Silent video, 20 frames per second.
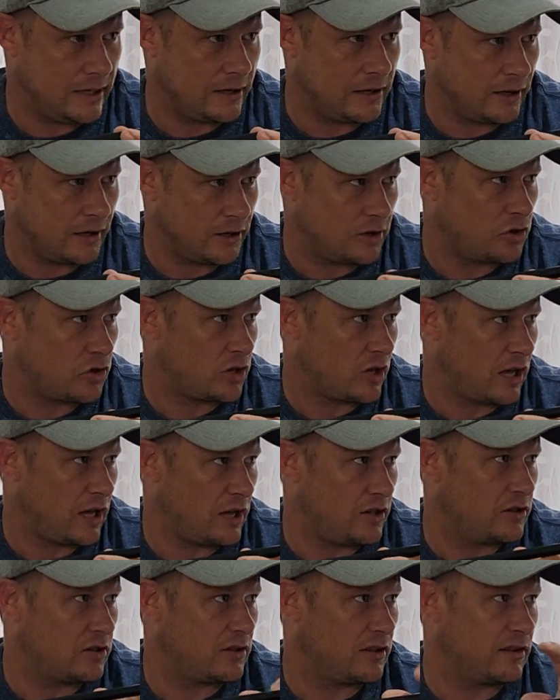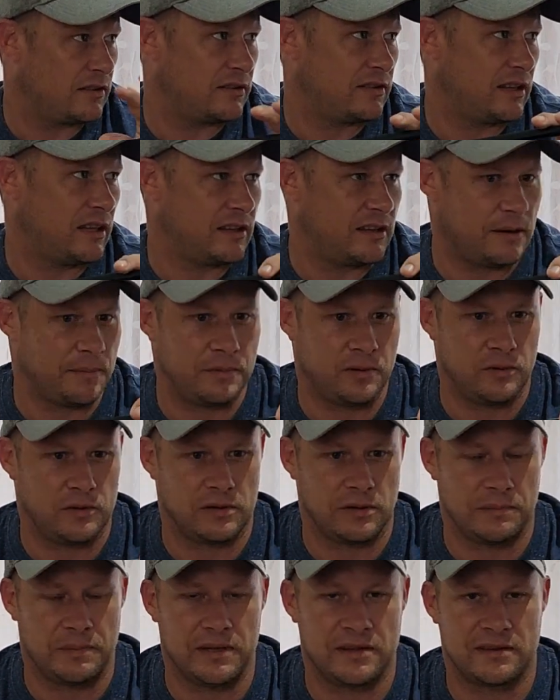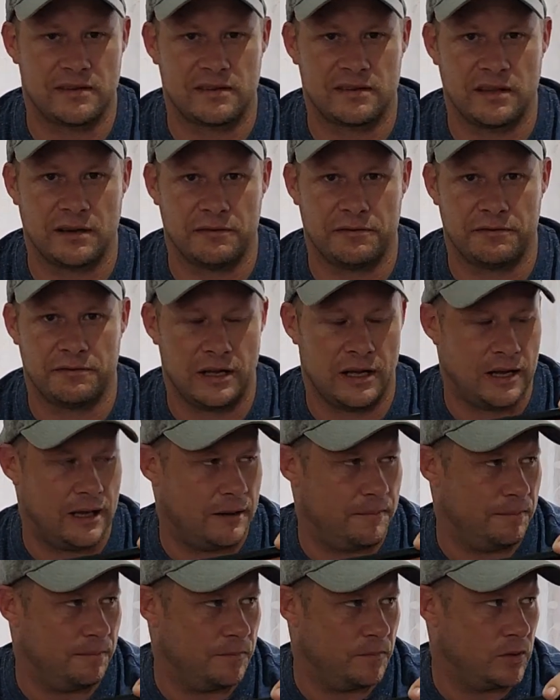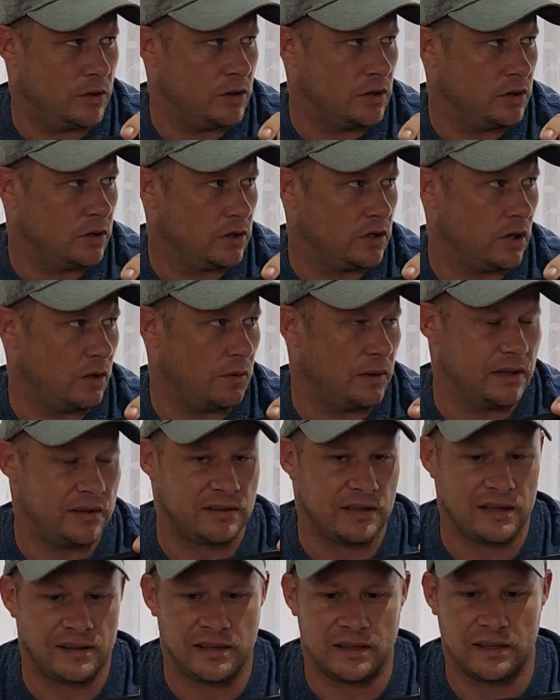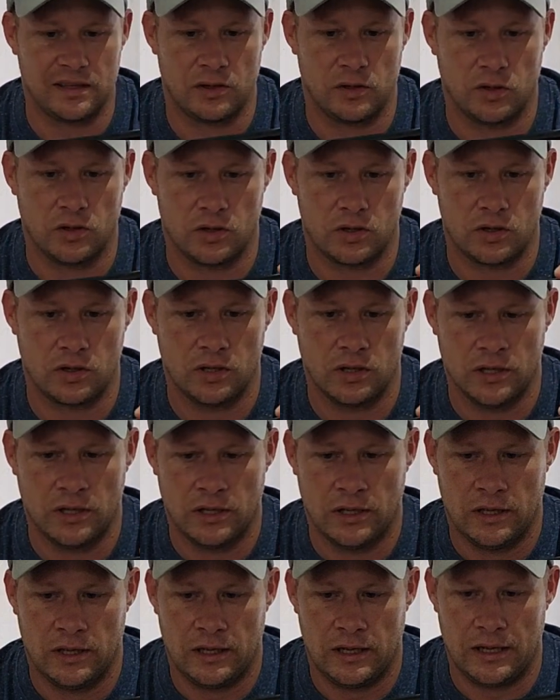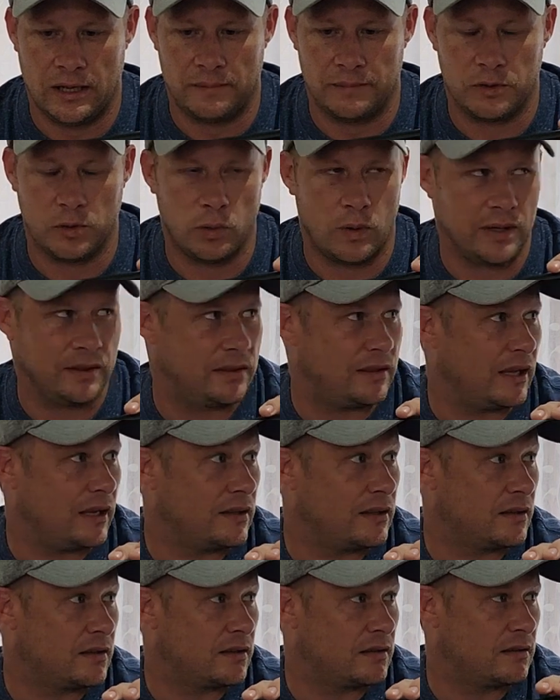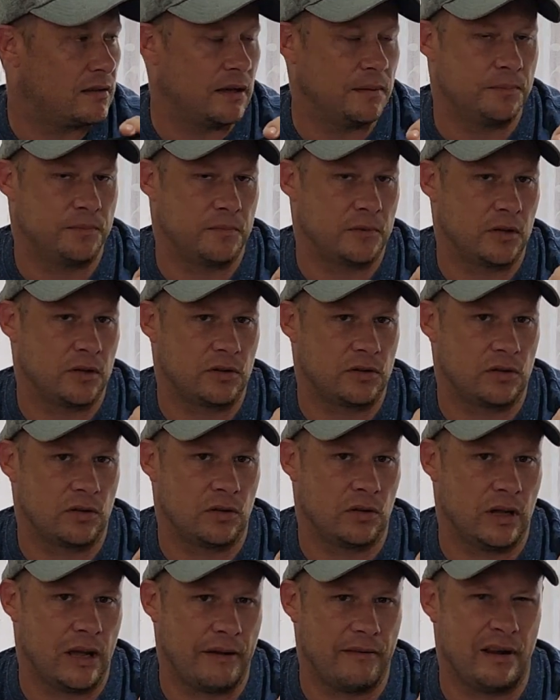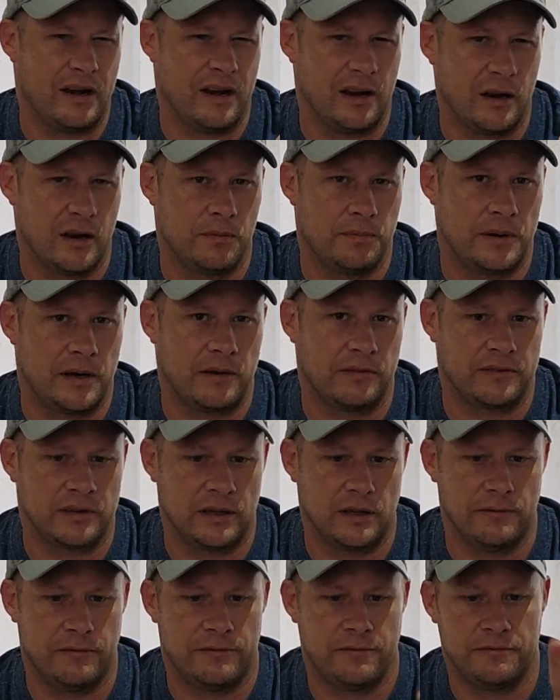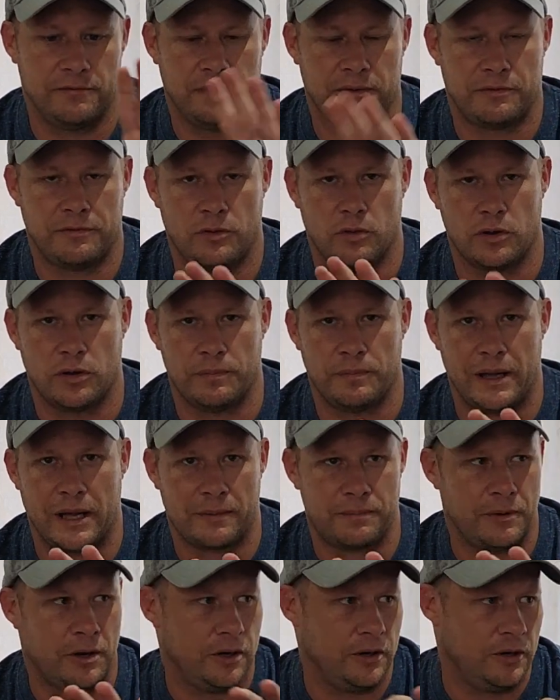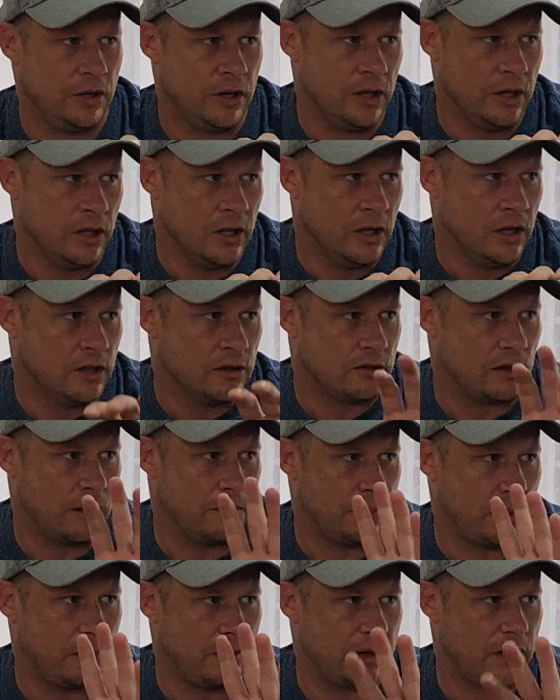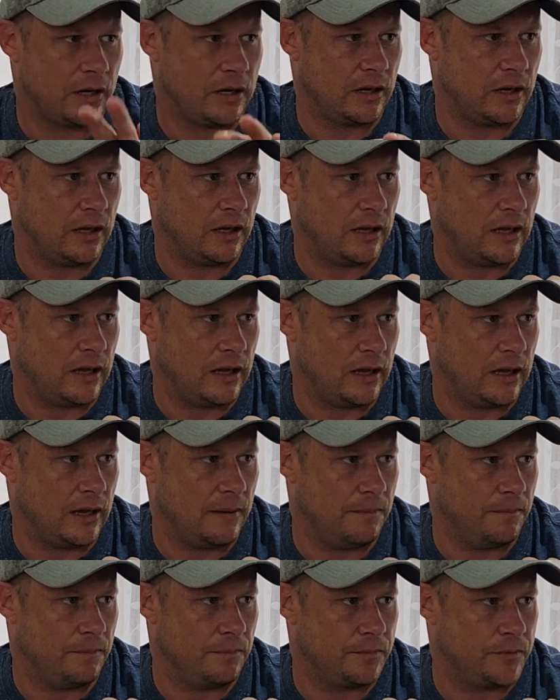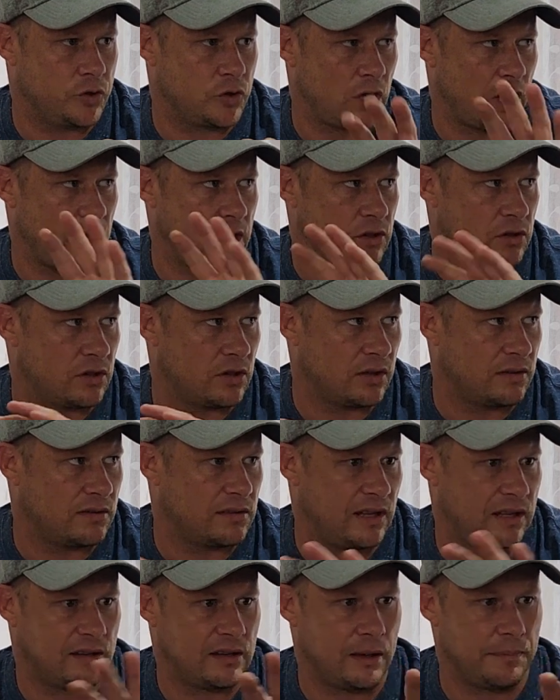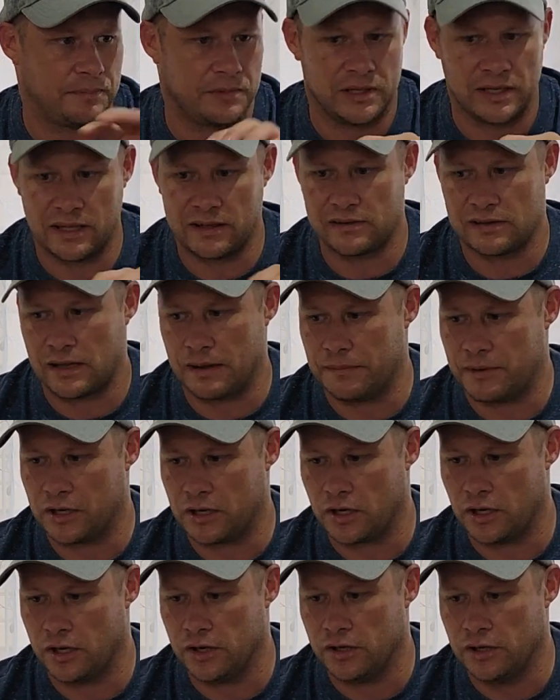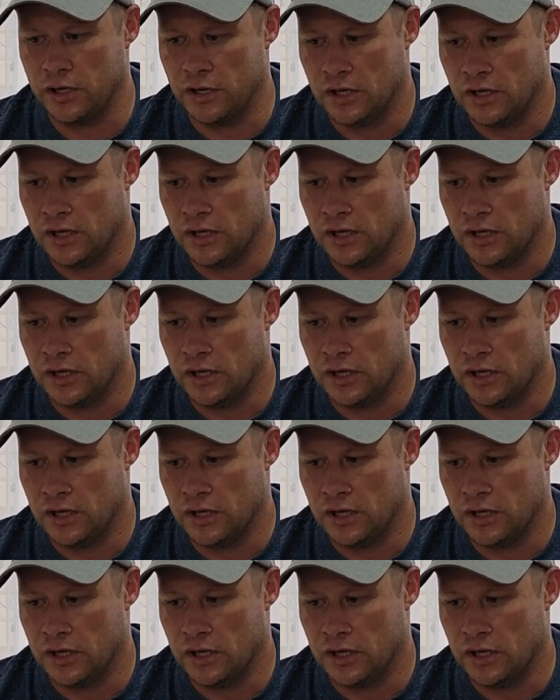going to change this setup. It was a bit stiff. You know, when setting the hook, you want that tip just to have a little bit of give before the backbone. So I'm probably going to change this setup the next time I go.